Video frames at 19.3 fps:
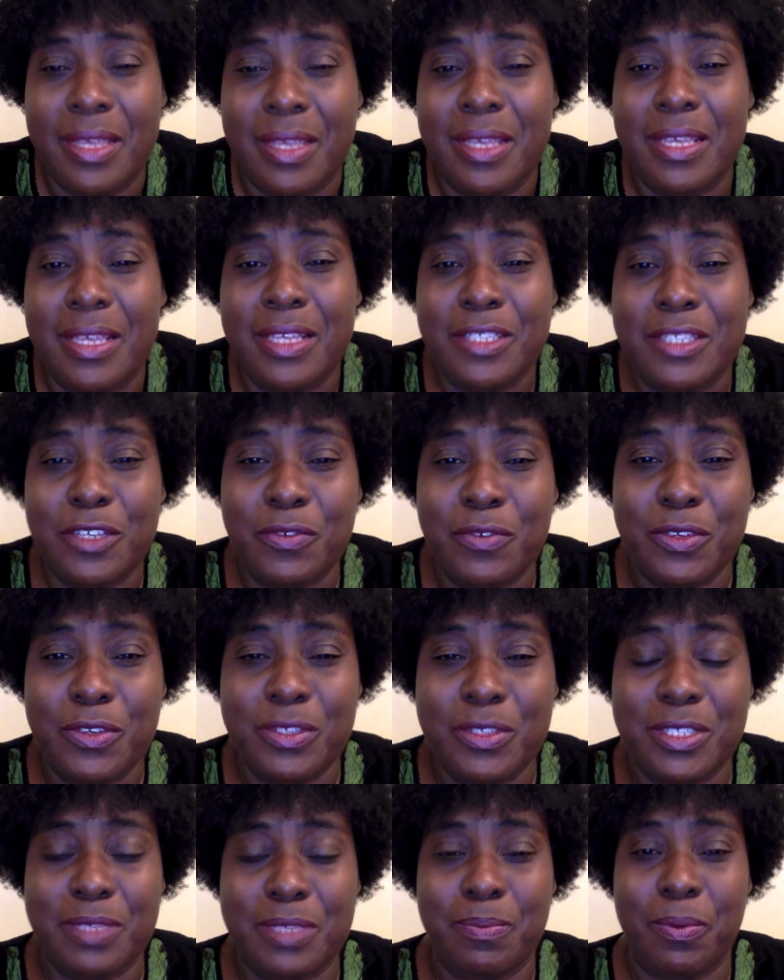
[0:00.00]
So if you
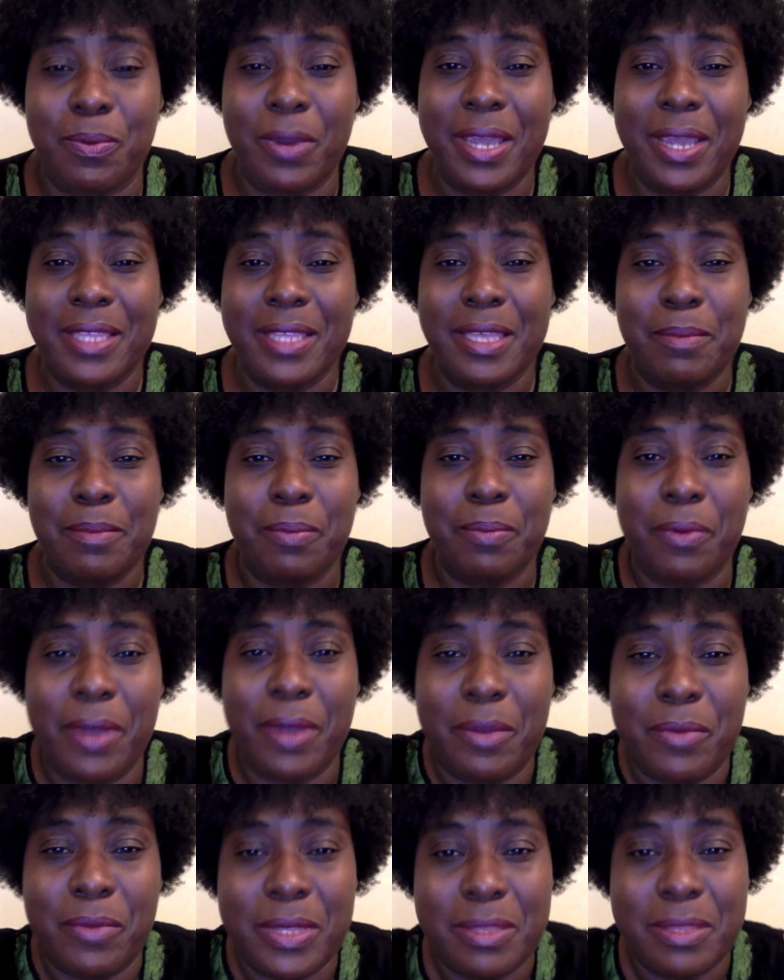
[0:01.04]
just pray that prayer
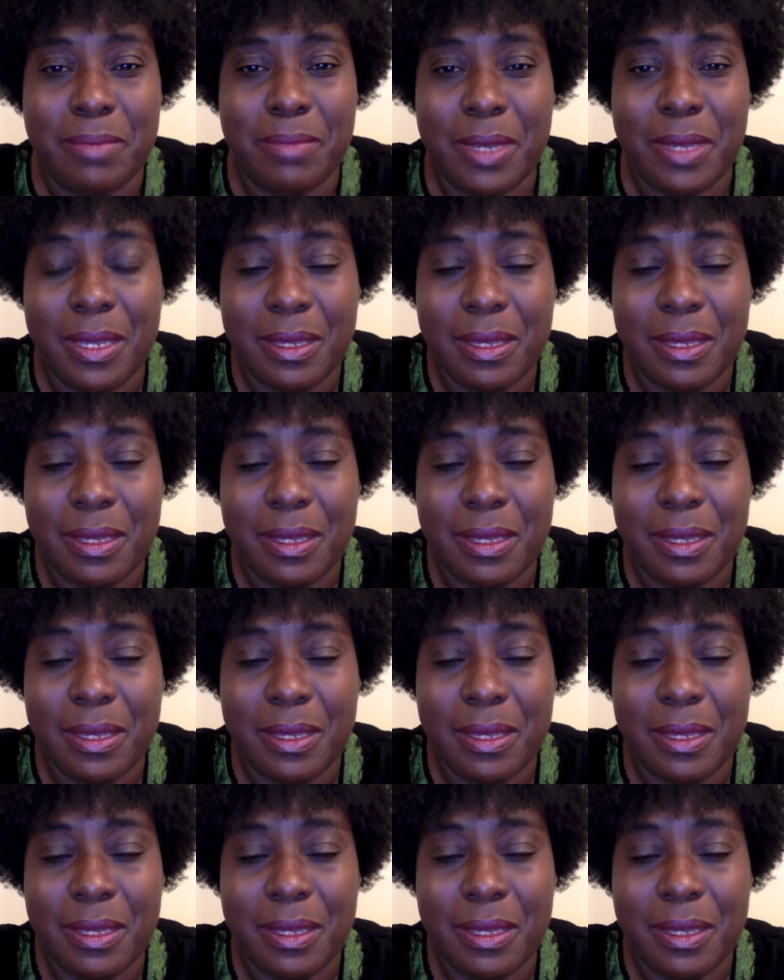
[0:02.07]
with me,